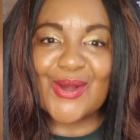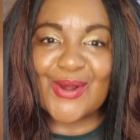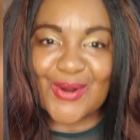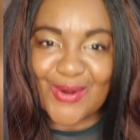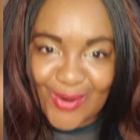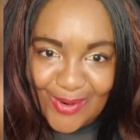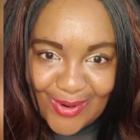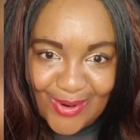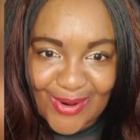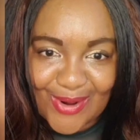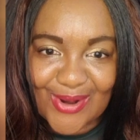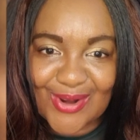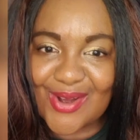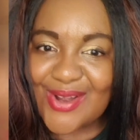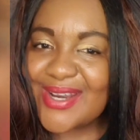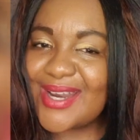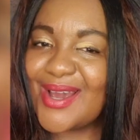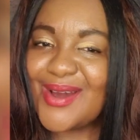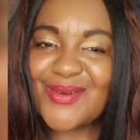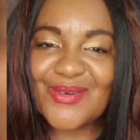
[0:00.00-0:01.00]

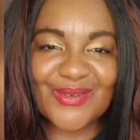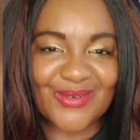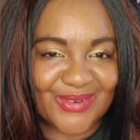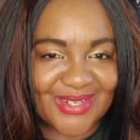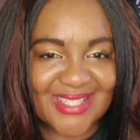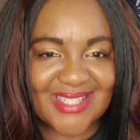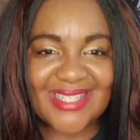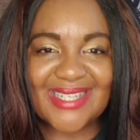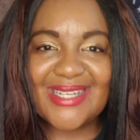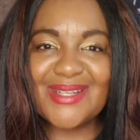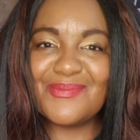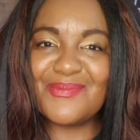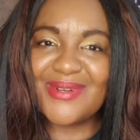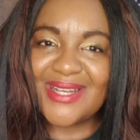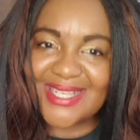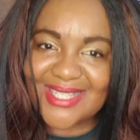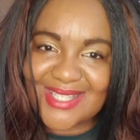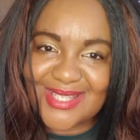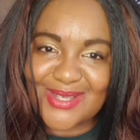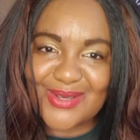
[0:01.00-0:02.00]
God richly
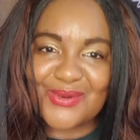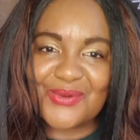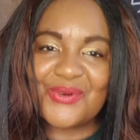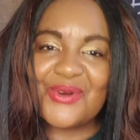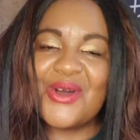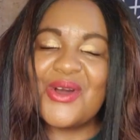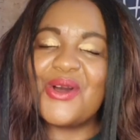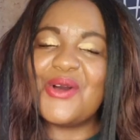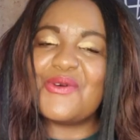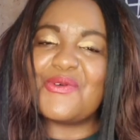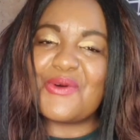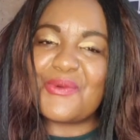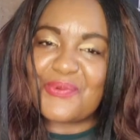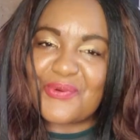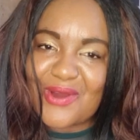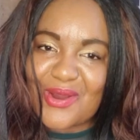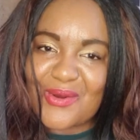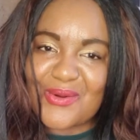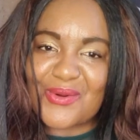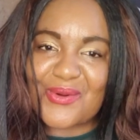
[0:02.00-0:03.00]
bless you. For
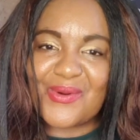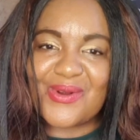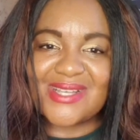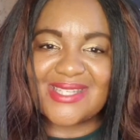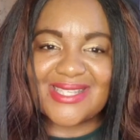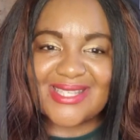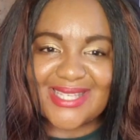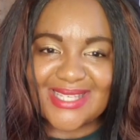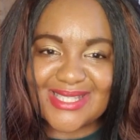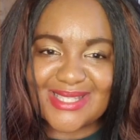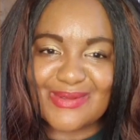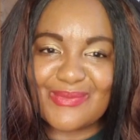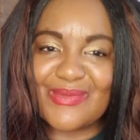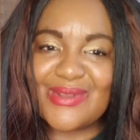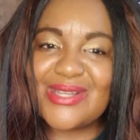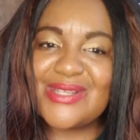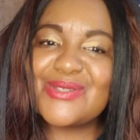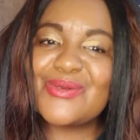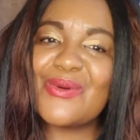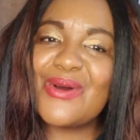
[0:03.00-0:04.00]
prayer requests,
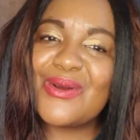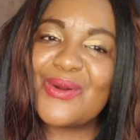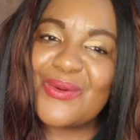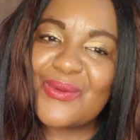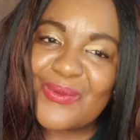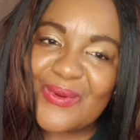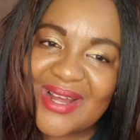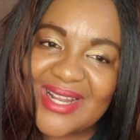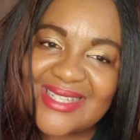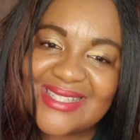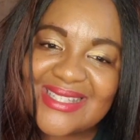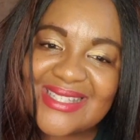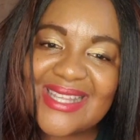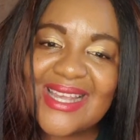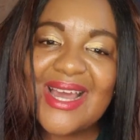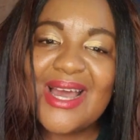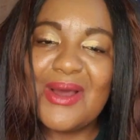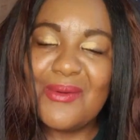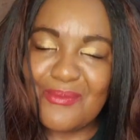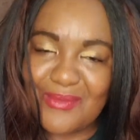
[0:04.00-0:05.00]
testimonies, one-on-ones,
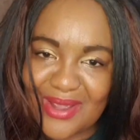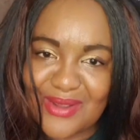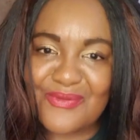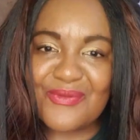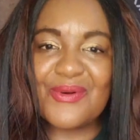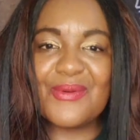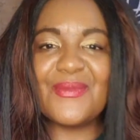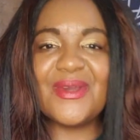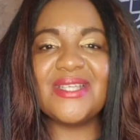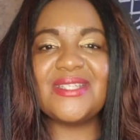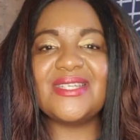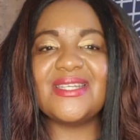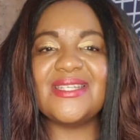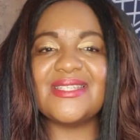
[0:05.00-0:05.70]
my information